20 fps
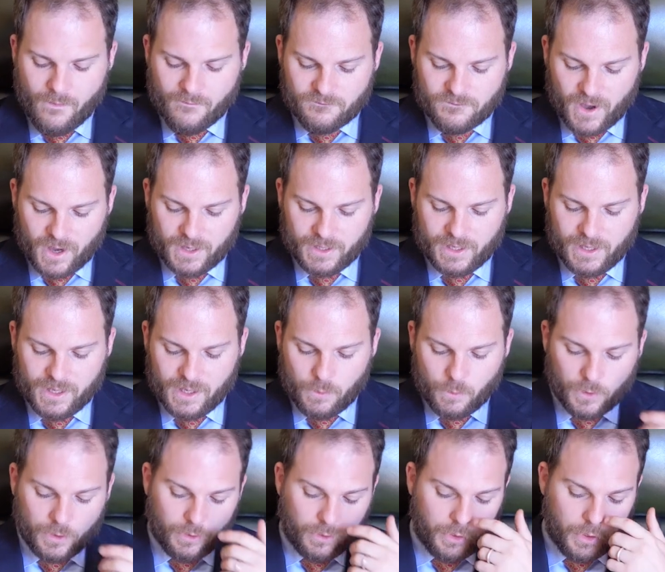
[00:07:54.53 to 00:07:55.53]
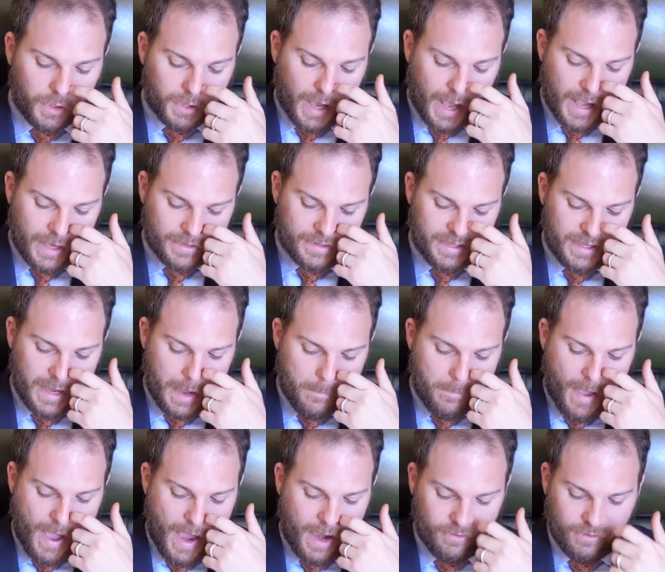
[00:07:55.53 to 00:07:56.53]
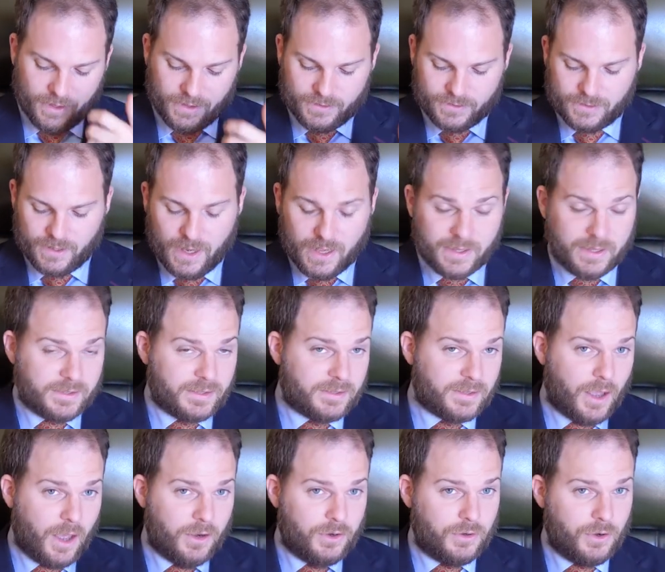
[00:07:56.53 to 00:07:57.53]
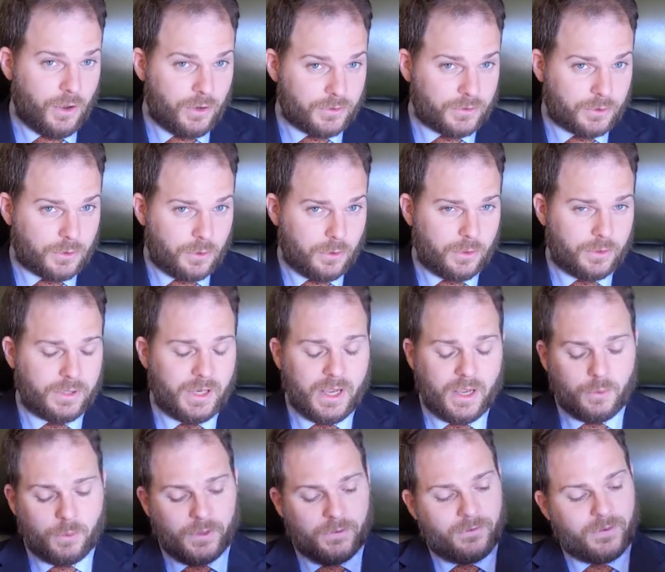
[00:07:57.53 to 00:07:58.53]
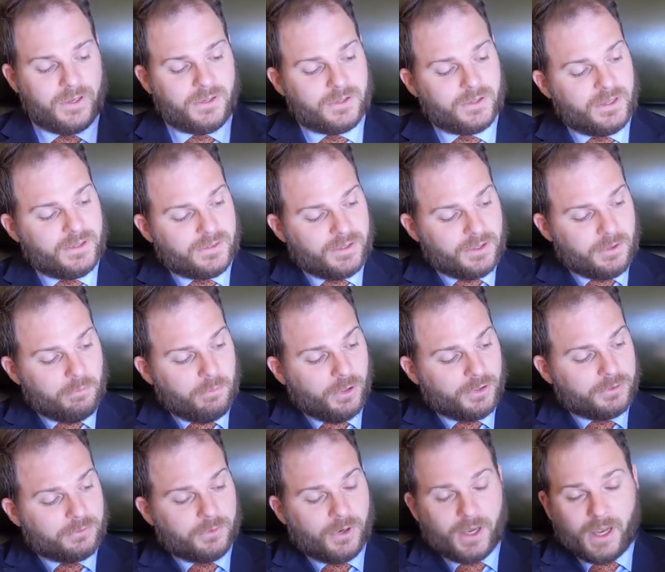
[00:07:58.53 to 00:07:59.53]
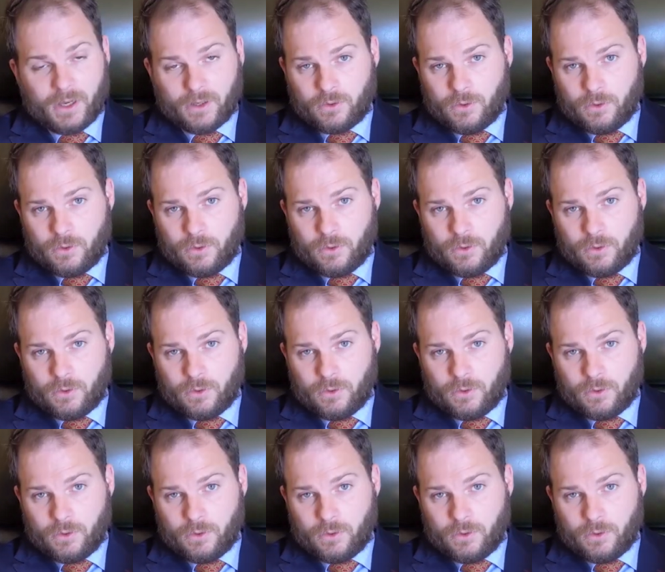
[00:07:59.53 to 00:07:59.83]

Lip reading: Finally, we'll look at the pairings. This is not scored. We feature this in the bottom right-hand